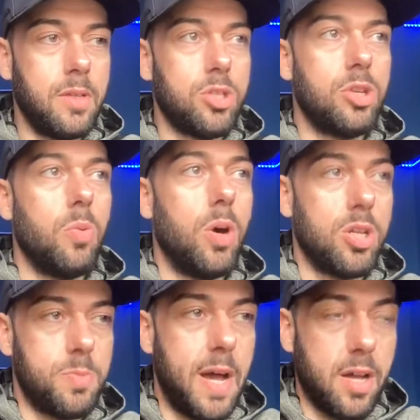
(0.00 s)

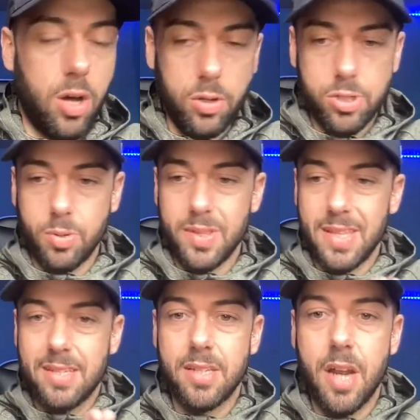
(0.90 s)
towards my goal? So in
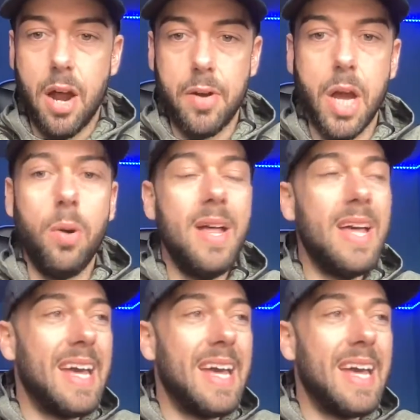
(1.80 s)
this scenario,